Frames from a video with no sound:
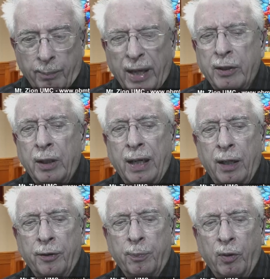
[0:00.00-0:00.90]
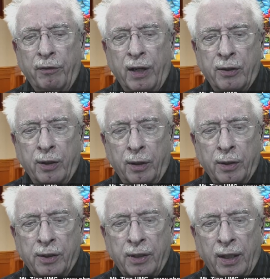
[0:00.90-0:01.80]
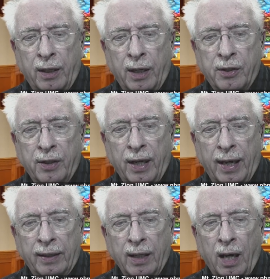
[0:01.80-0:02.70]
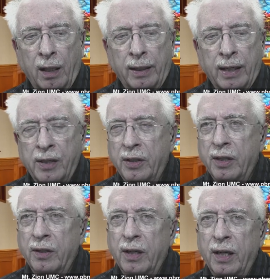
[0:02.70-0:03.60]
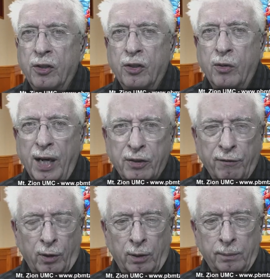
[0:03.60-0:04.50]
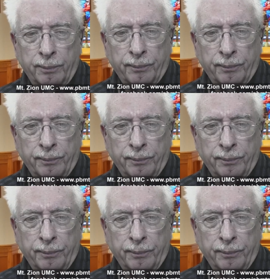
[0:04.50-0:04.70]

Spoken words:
Mental health professionals tell us that the holiday season is stressful,